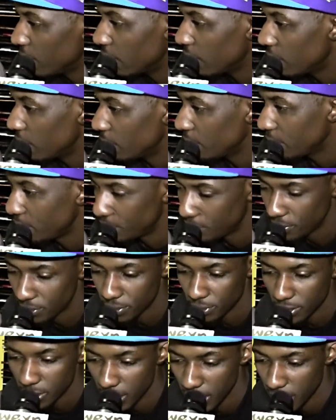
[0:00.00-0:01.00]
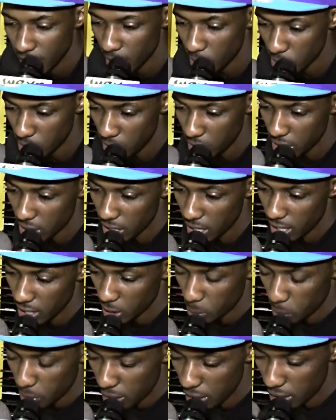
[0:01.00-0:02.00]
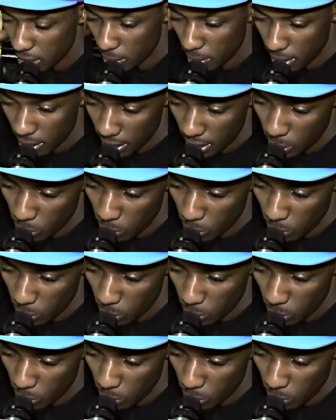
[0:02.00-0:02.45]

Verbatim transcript: Um, yeah, that was DJ Period, man.